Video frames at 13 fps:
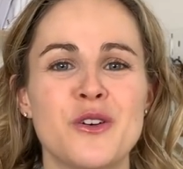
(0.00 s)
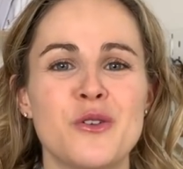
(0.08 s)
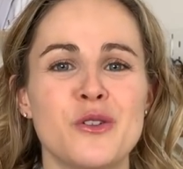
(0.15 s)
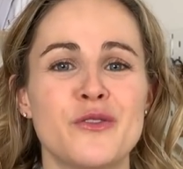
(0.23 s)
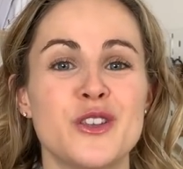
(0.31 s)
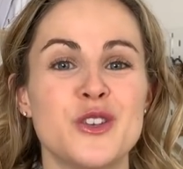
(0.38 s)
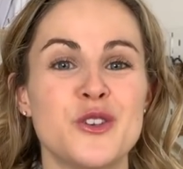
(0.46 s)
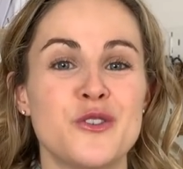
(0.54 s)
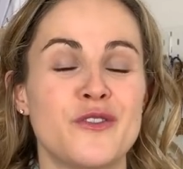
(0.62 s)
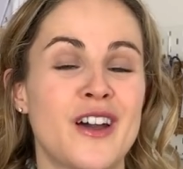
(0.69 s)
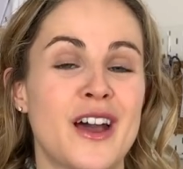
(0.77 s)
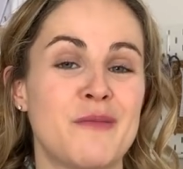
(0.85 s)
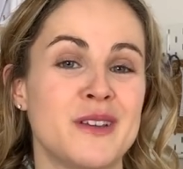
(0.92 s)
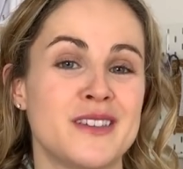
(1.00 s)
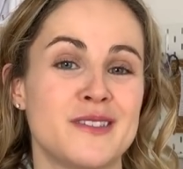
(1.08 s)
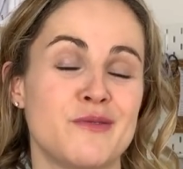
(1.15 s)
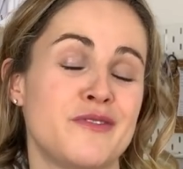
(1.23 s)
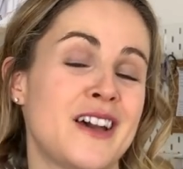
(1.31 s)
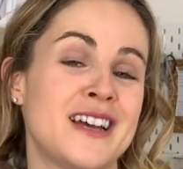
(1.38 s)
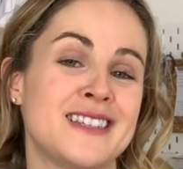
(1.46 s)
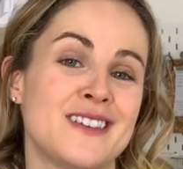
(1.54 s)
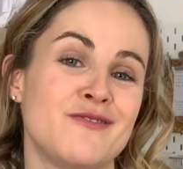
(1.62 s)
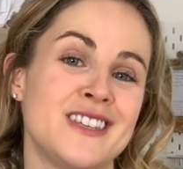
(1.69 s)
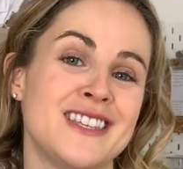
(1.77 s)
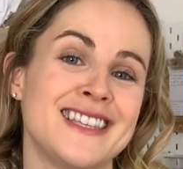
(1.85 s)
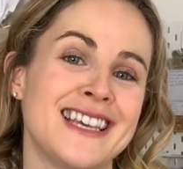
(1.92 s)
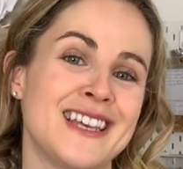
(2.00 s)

all of the new fabrics that we've had in recently